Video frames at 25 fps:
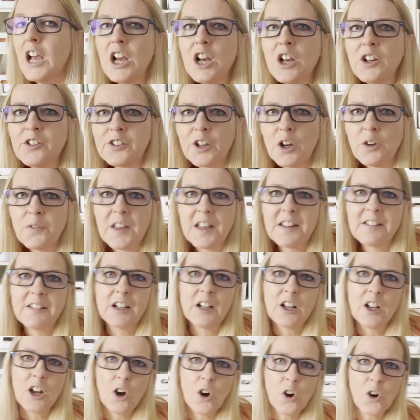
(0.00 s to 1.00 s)
So there's
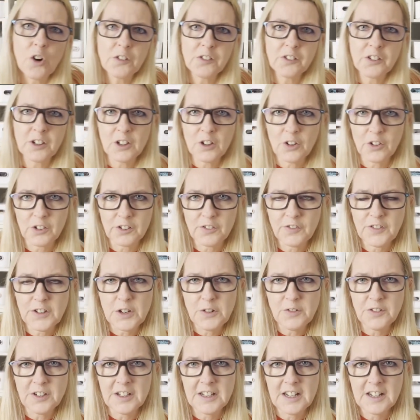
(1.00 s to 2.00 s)
lots and lots for
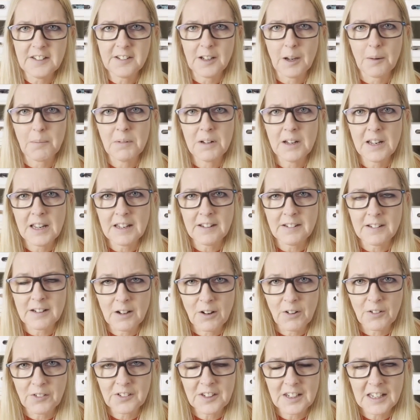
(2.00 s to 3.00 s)
you to knit up,
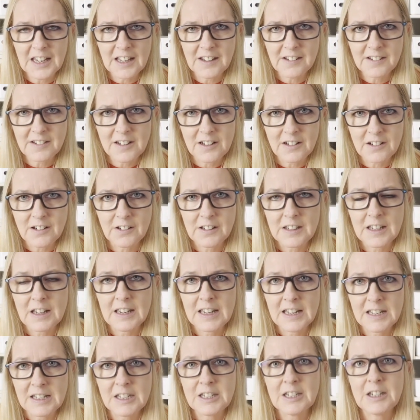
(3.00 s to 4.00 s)
lots to get stuck
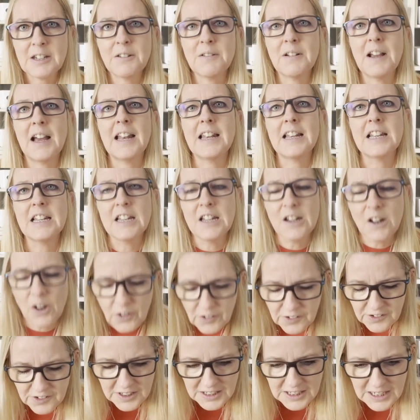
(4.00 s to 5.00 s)
into and
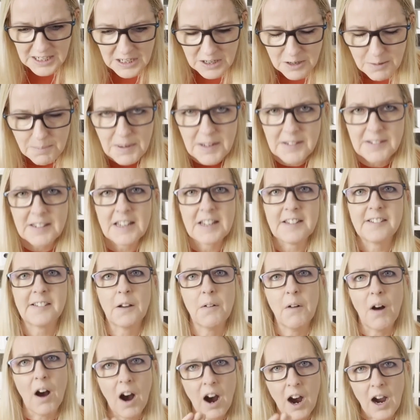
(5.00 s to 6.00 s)
lots to keep you busy.
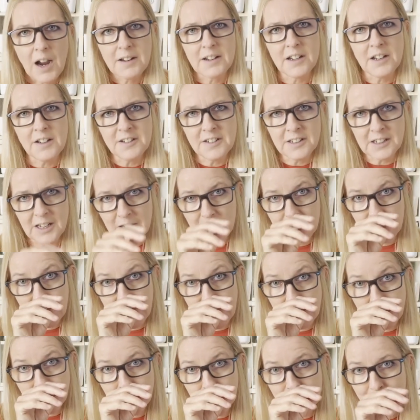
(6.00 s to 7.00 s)
So I'm going to go
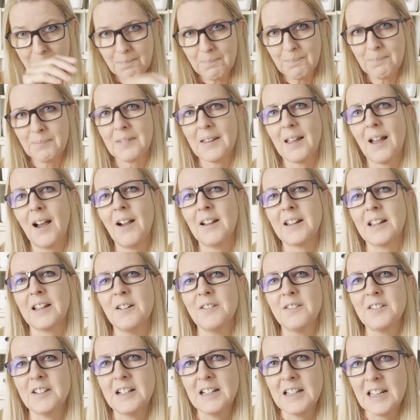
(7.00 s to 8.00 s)
now. I'm
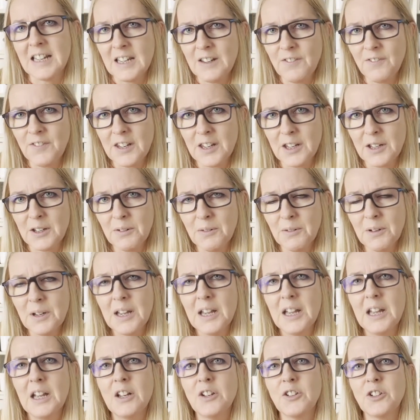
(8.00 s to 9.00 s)
going to leave you
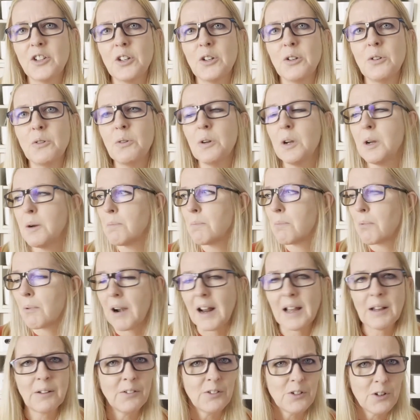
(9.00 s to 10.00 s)
to
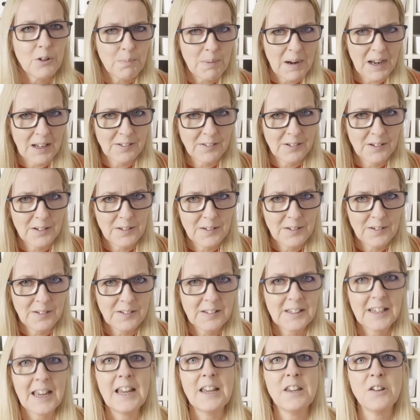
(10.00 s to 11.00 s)
browse your patterns,
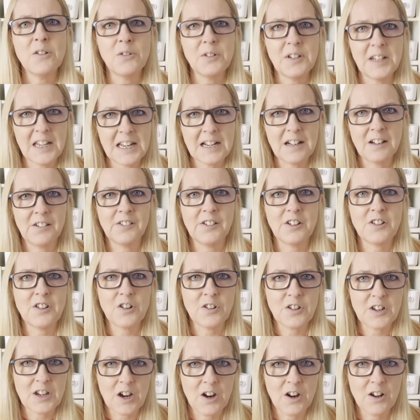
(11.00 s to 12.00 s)
get your needles and
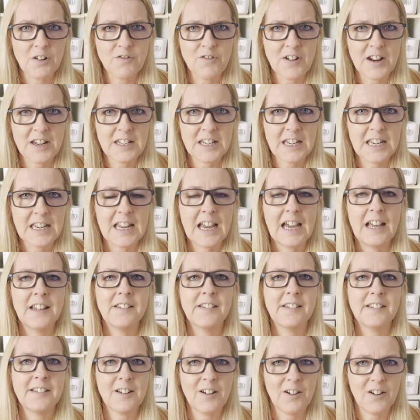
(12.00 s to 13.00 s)
your yarn ready and
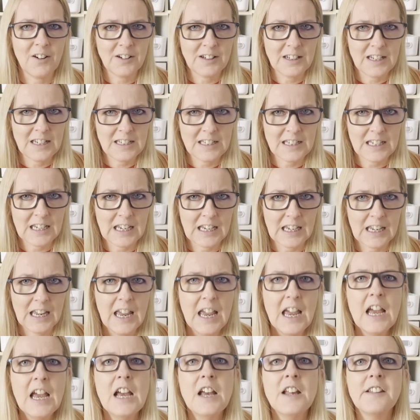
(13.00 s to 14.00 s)
start knitting.
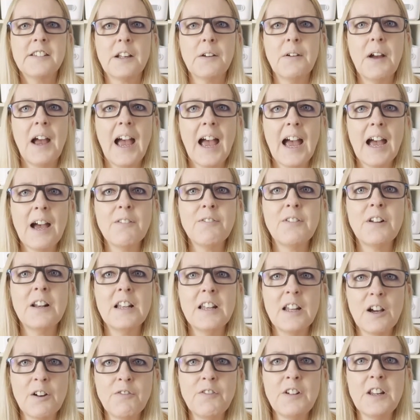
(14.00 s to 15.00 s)
So have a
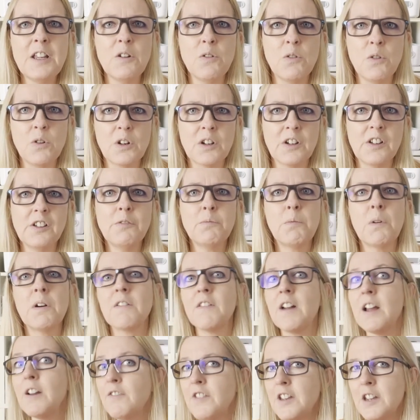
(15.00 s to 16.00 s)
lovely August
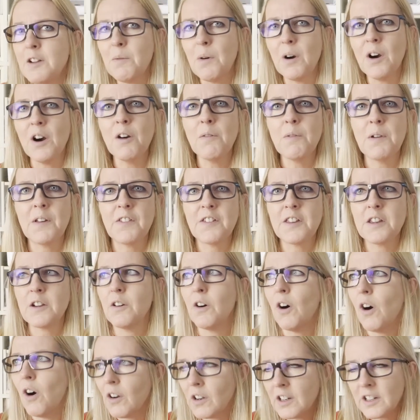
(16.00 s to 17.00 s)
wherever you are, whether
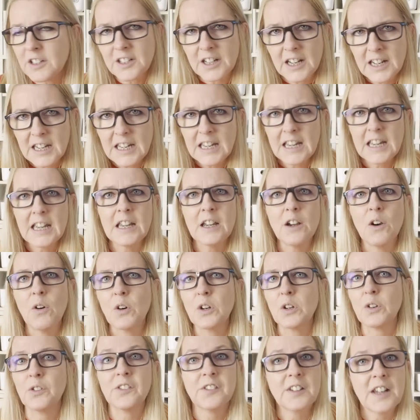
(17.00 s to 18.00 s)
you're holidaying
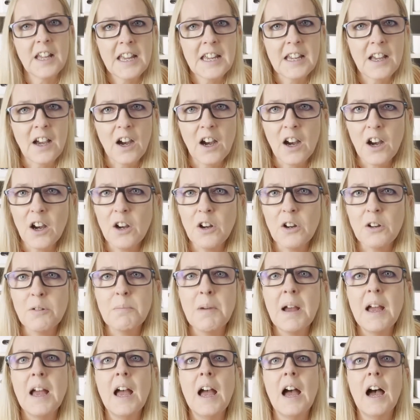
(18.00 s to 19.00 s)
or you're staying at
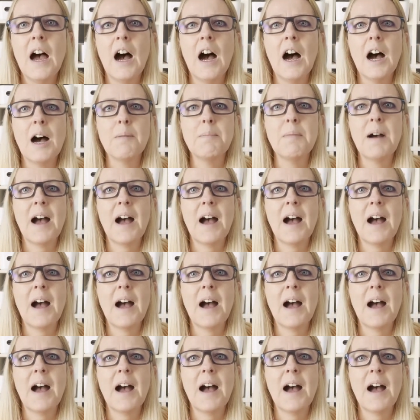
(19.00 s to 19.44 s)
home. Um,